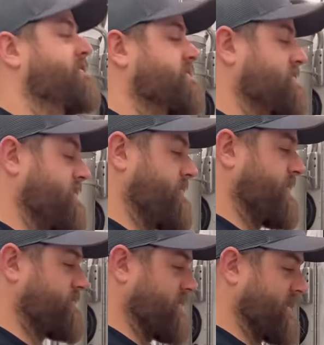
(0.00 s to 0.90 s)
So
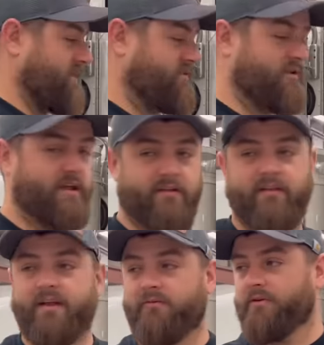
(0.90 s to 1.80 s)
that's what we're gonna get into today.
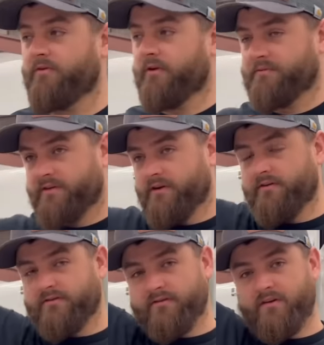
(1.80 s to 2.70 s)
Lake, will you run
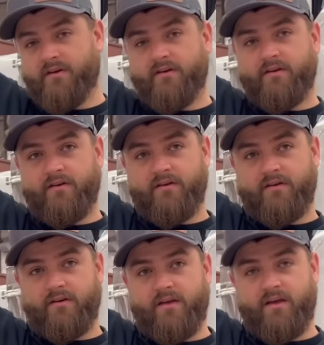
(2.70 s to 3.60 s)
upstairs
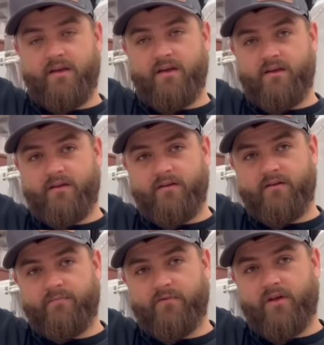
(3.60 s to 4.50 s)
in
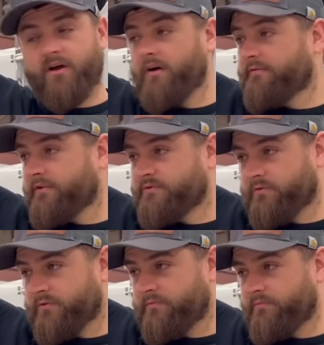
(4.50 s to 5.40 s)
the conference
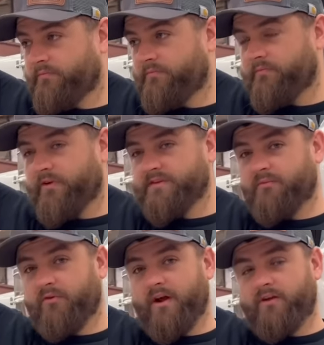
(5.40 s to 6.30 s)
room? There's a
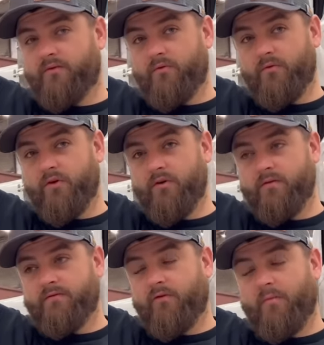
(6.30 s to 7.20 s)
brand new
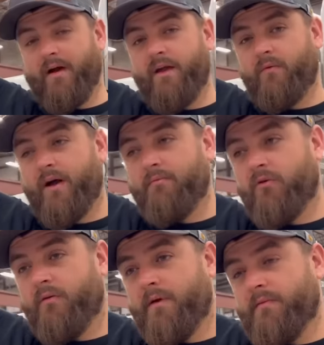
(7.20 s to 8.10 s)
four by eight
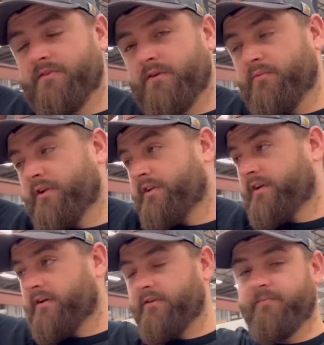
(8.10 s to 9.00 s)
whiteboard. Maybe you can start putting it
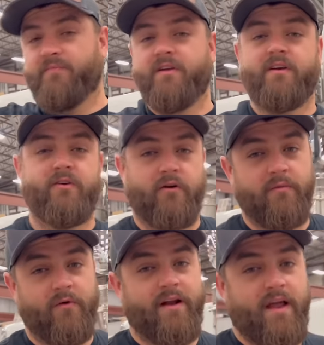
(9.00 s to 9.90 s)
together. We're gonna
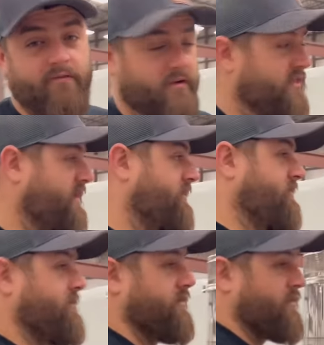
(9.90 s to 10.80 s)
be writing everything
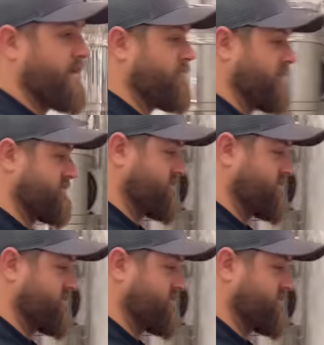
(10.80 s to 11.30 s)
on the whiteboard.